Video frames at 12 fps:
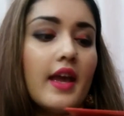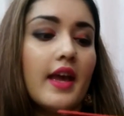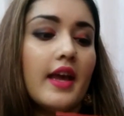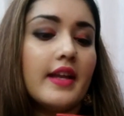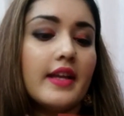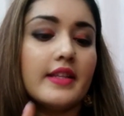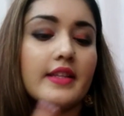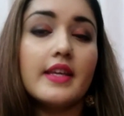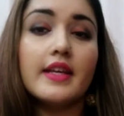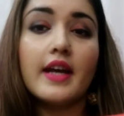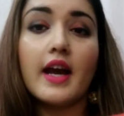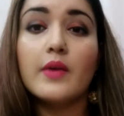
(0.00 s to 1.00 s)
and I
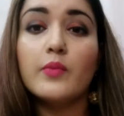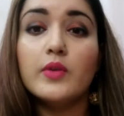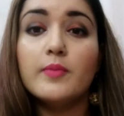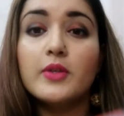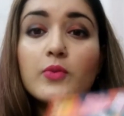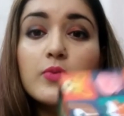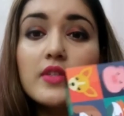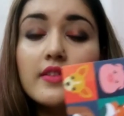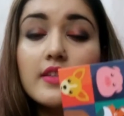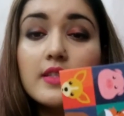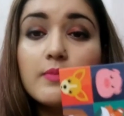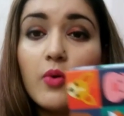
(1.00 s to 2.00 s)
think I will be using
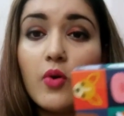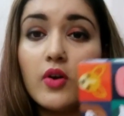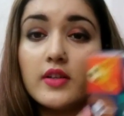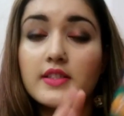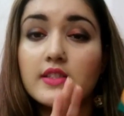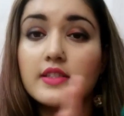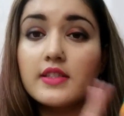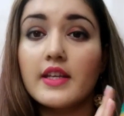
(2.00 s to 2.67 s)
this box